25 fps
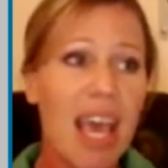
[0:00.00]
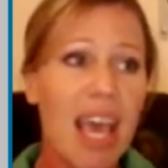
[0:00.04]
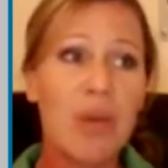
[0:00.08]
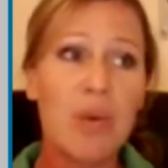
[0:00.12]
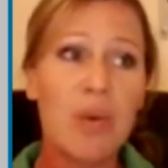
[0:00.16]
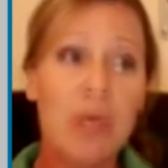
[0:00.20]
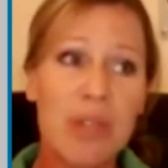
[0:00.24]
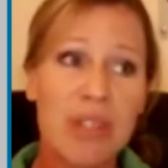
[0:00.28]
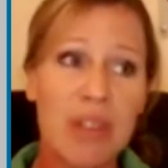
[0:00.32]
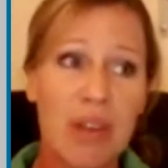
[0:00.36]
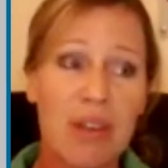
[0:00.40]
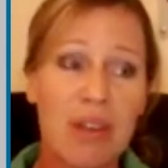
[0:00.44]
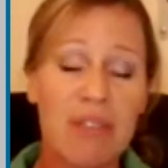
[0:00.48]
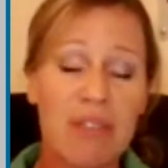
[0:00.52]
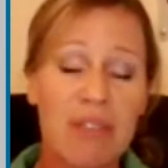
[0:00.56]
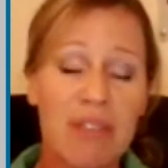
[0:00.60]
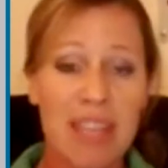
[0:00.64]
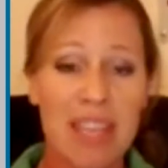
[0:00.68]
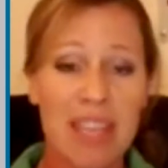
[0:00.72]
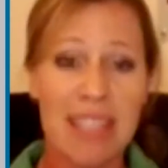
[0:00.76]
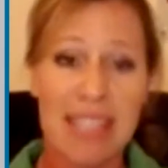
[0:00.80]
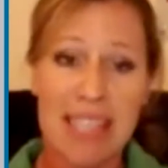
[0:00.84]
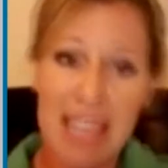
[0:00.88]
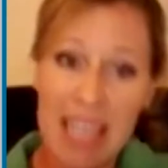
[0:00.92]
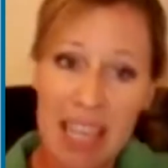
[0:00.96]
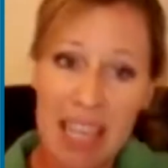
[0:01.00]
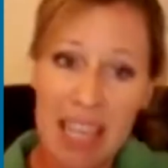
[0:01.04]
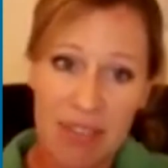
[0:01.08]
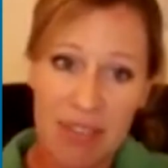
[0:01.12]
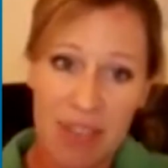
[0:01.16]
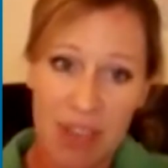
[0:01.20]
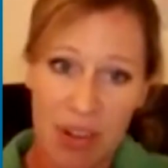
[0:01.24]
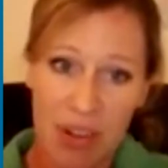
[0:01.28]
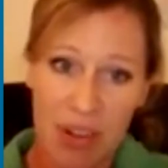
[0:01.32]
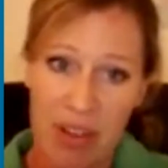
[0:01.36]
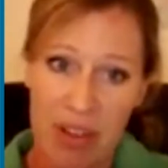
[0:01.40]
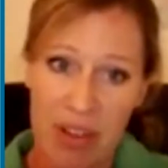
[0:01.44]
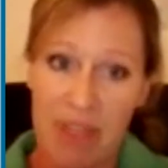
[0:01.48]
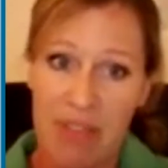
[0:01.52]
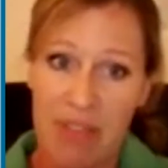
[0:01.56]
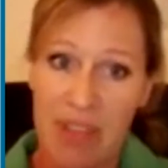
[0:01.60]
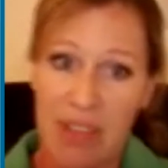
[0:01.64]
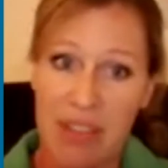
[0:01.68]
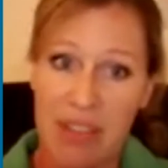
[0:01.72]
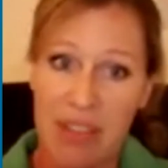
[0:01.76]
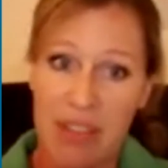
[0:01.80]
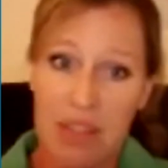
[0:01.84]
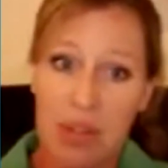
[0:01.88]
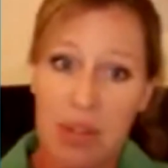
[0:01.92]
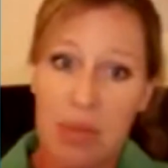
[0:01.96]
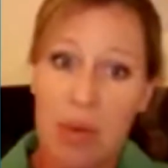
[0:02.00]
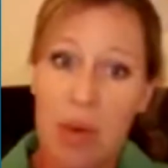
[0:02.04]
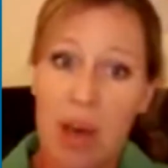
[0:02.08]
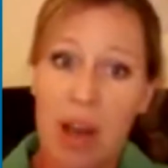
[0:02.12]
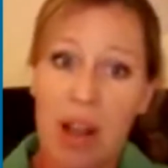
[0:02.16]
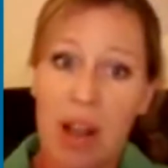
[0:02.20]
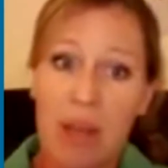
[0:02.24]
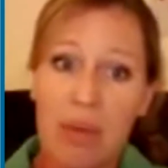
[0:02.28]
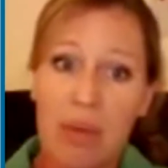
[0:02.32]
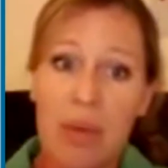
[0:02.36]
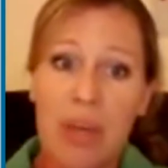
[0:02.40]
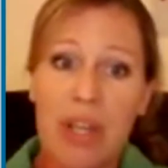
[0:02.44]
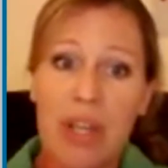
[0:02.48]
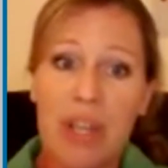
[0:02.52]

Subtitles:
And also if there's a need for Greenfins as well,